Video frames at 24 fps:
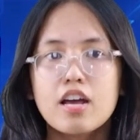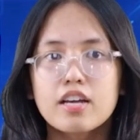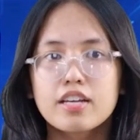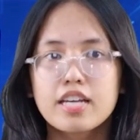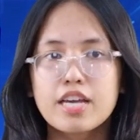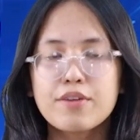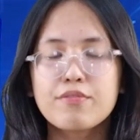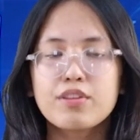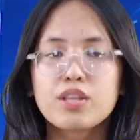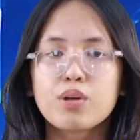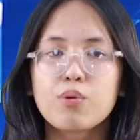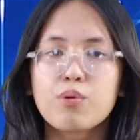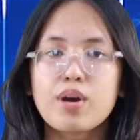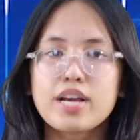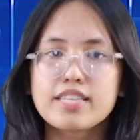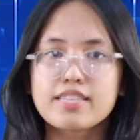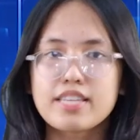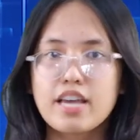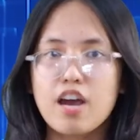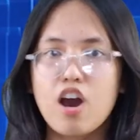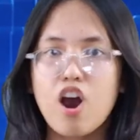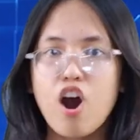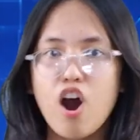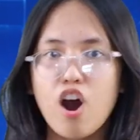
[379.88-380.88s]
giving away
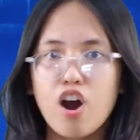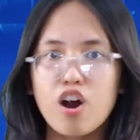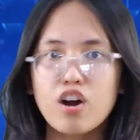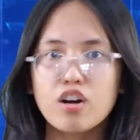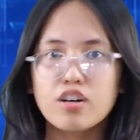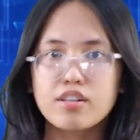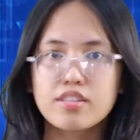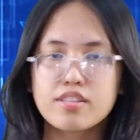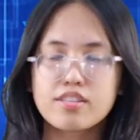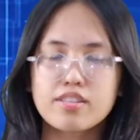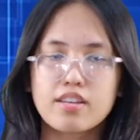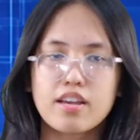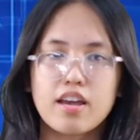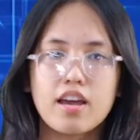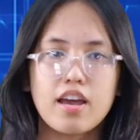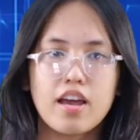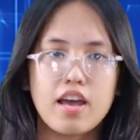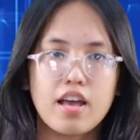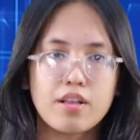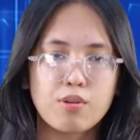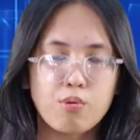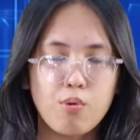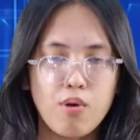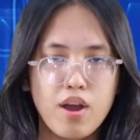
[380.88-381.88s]
their heart
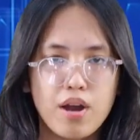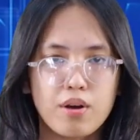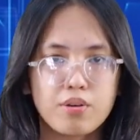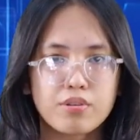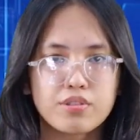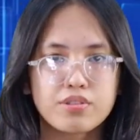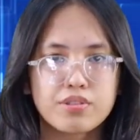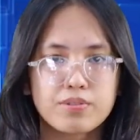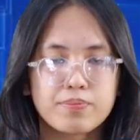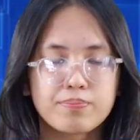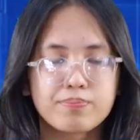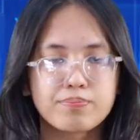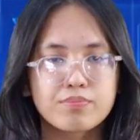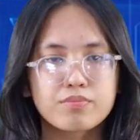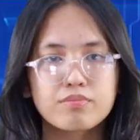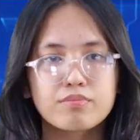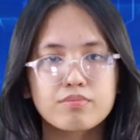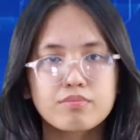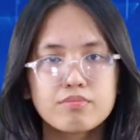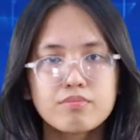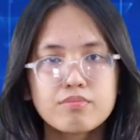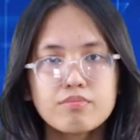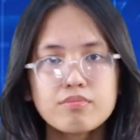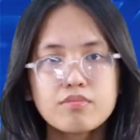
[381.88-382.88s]
and wealth.
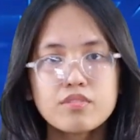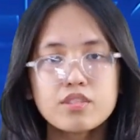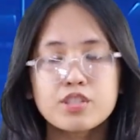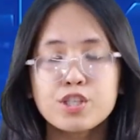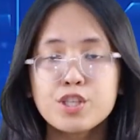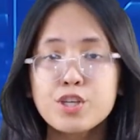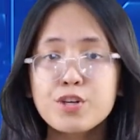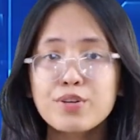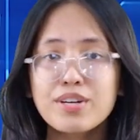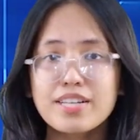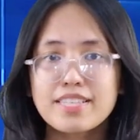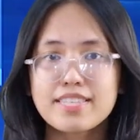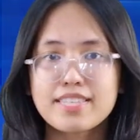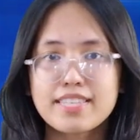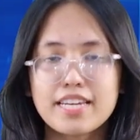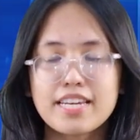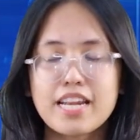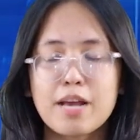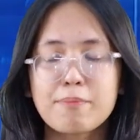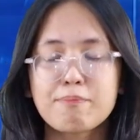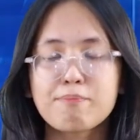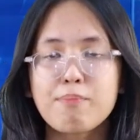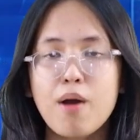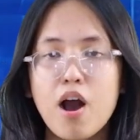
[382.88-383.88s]
You can see
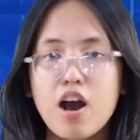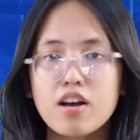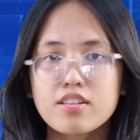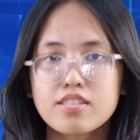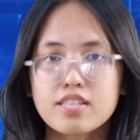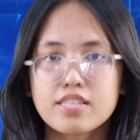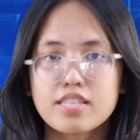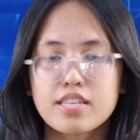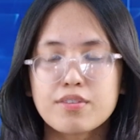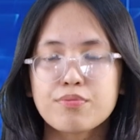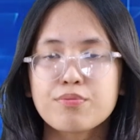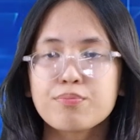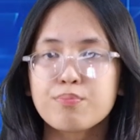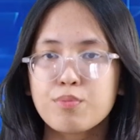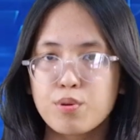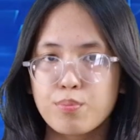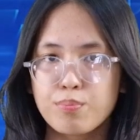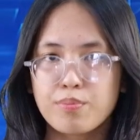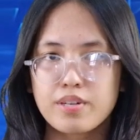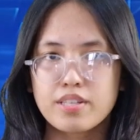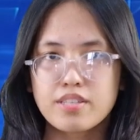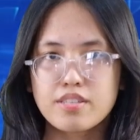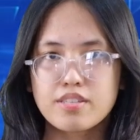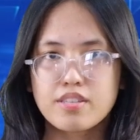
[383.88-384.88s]
that positive
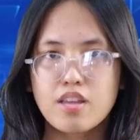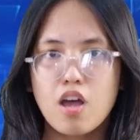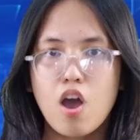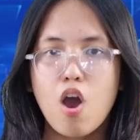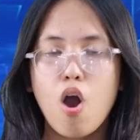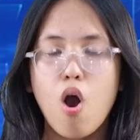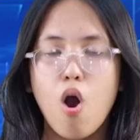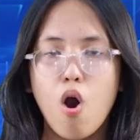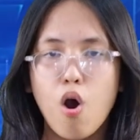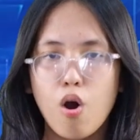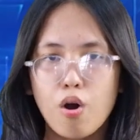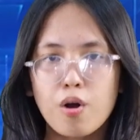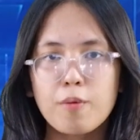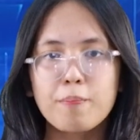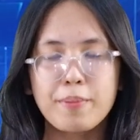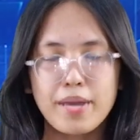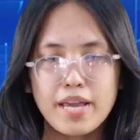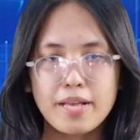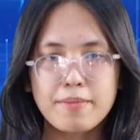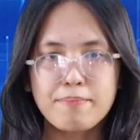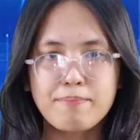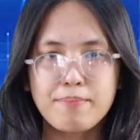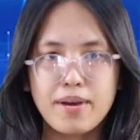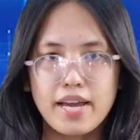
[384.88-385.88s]
movements are
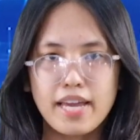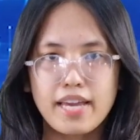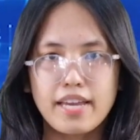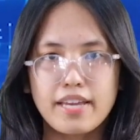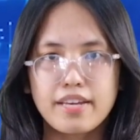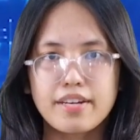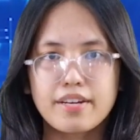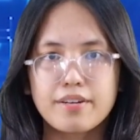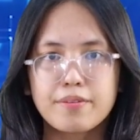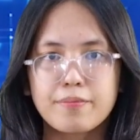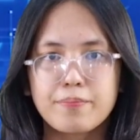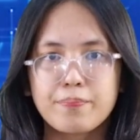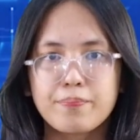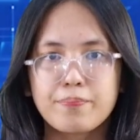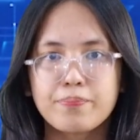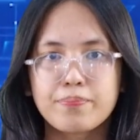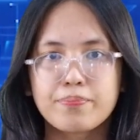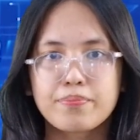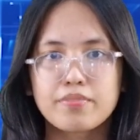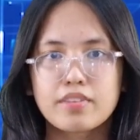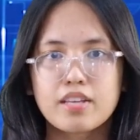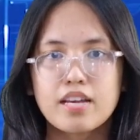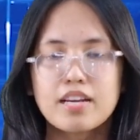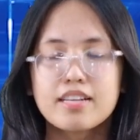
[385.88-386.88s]
being made.
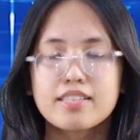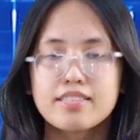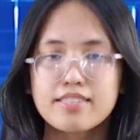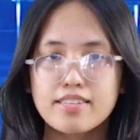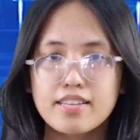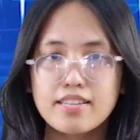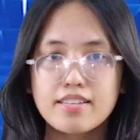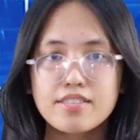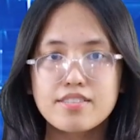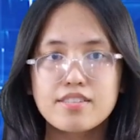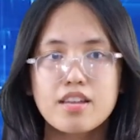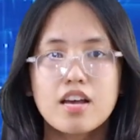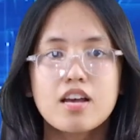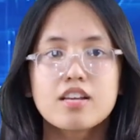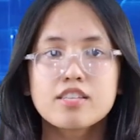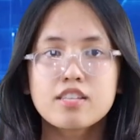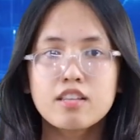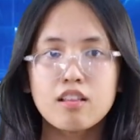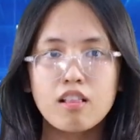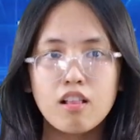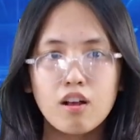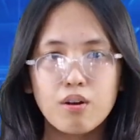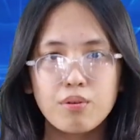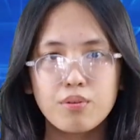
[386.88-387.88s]
This
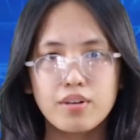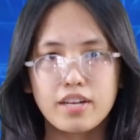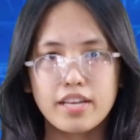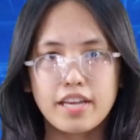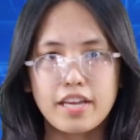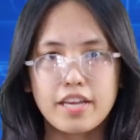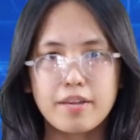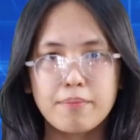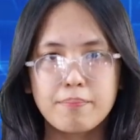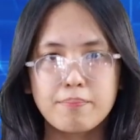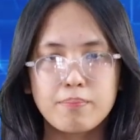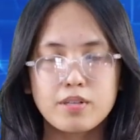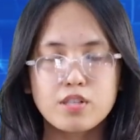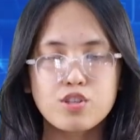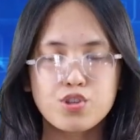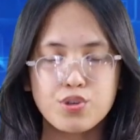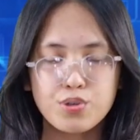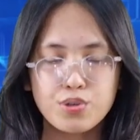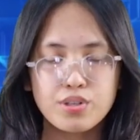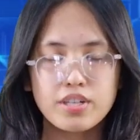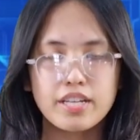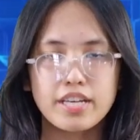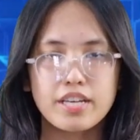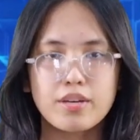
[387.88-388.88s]
slowly but
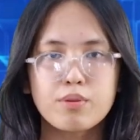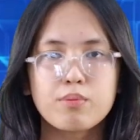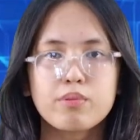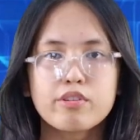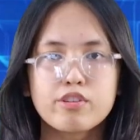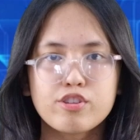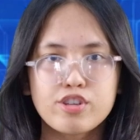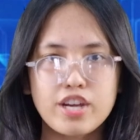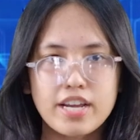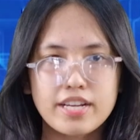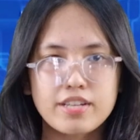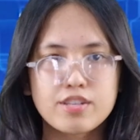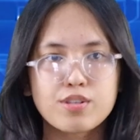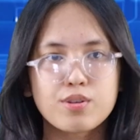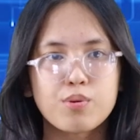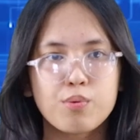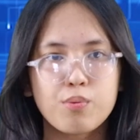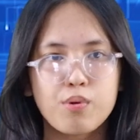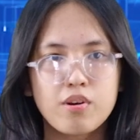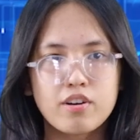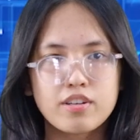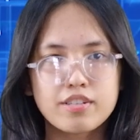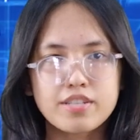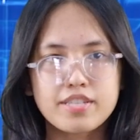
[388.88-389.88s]
surely will change the
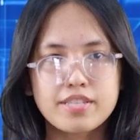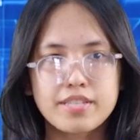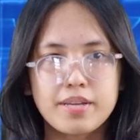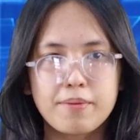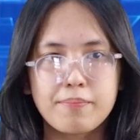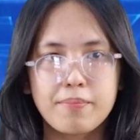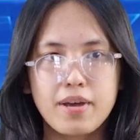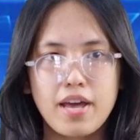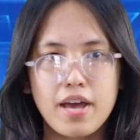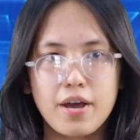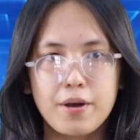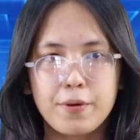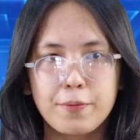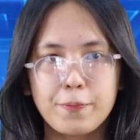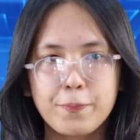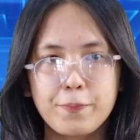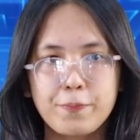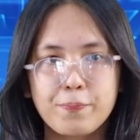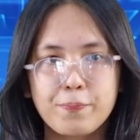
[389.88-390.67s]
world somehow.